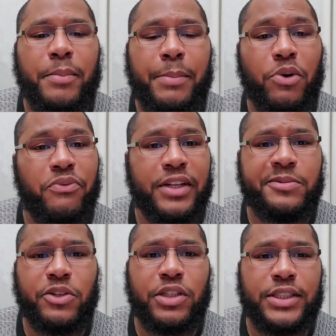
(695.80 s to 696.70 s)
in both
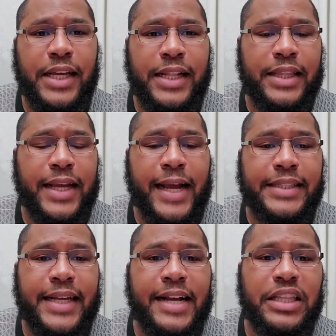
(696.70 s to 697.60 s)
Facebook groups, saying that they
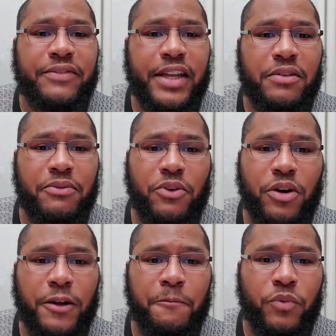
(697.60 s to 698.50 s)
got deactivated
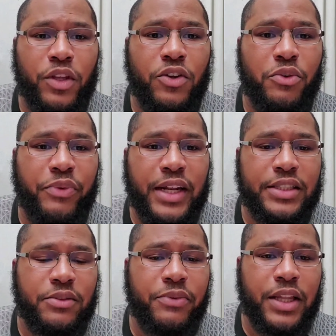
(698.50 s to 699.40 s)
for, you know,
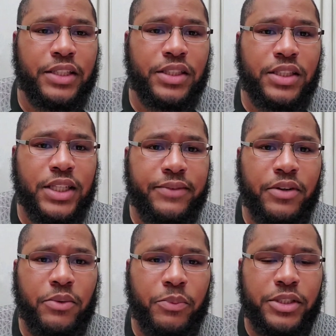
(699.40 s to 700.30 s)
failing to
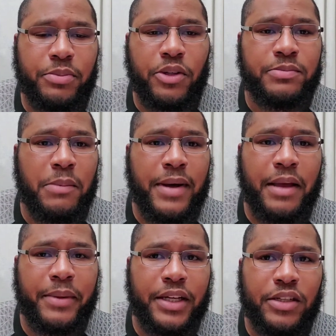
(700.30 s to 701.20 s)
deliver, which blows my
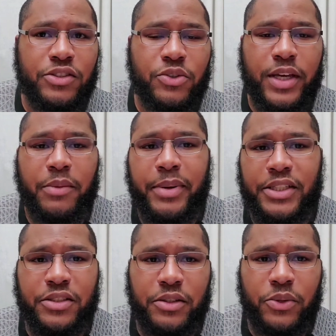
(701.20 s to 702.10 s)
mind, because you get a
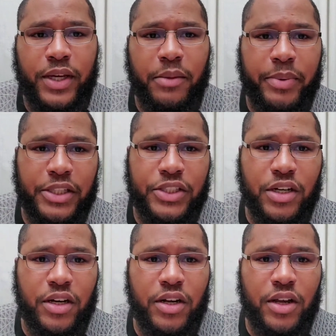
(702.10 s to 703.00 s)

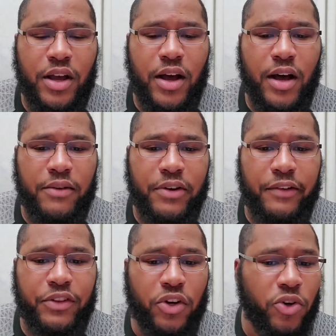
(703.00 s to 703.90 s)
picture
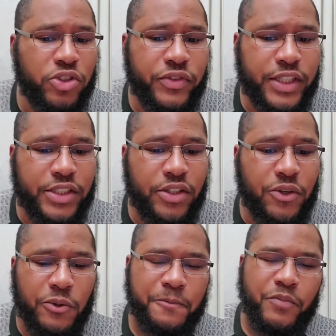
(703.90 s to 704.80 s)
of the groceries.
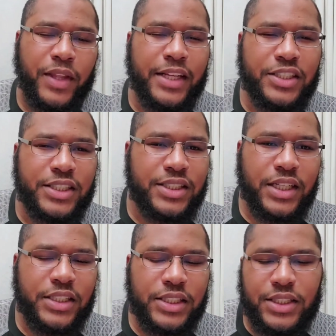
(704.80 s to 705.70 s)
So
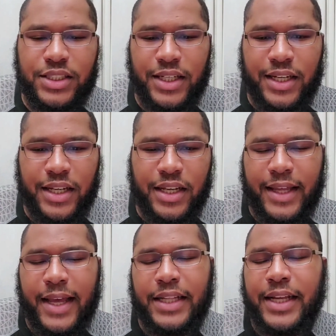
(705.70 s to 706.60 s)

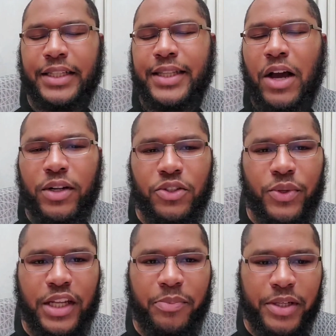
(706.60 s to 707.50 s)
it not only do
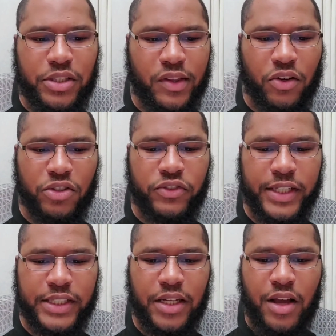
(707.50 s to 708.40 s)
you get a picture of the
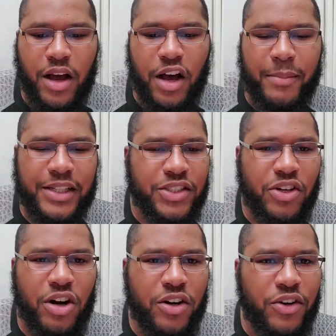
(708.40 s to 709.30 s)
groceries,
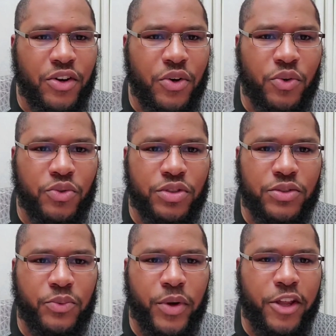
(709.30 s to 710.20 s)
Instacart
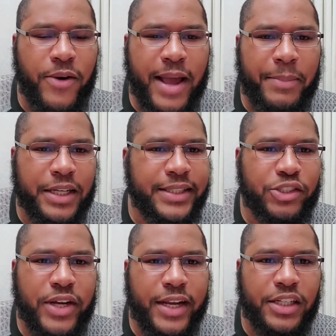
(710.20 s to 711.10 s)
knows where you're at because they
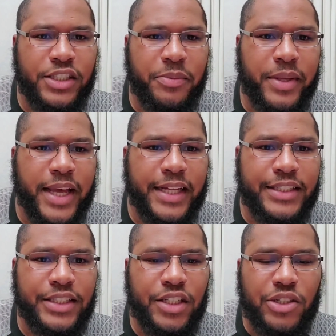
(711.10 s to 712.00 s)
track your
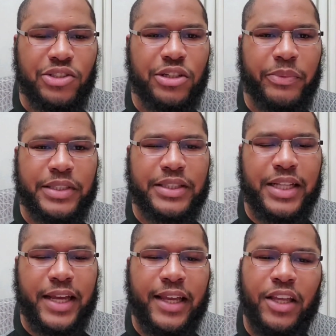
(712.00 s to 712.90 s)
GPS. So it's
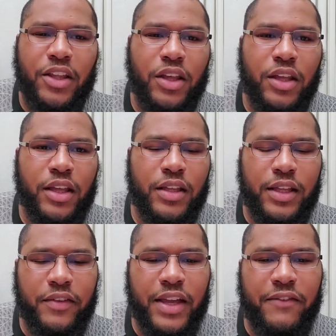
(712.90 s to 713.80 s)
like,
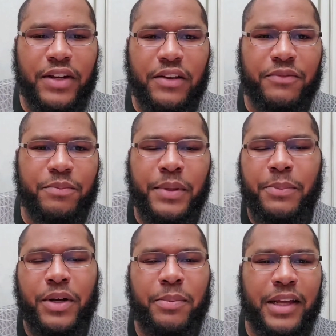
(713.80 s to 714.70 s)
even if
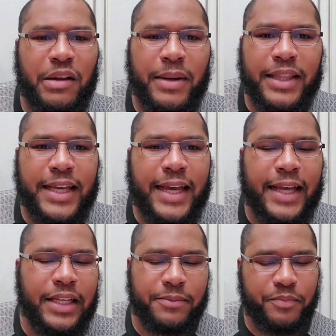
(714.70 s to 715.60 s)
people complain about
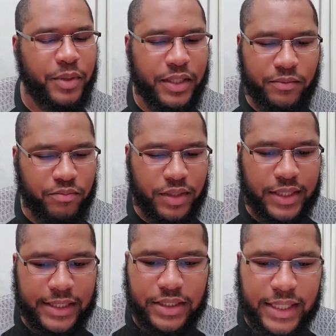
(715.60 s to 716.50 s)
that, but
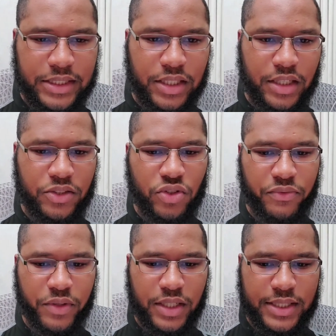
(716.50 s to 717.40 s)
that's another
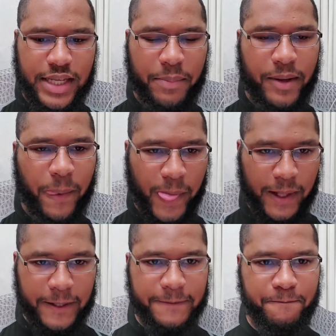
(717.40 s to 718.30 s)
story for another topic.
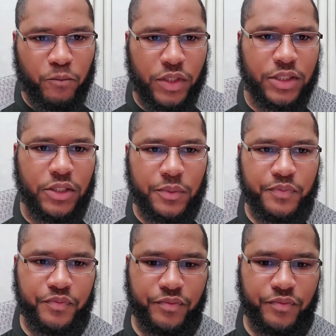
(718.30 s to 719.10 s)
So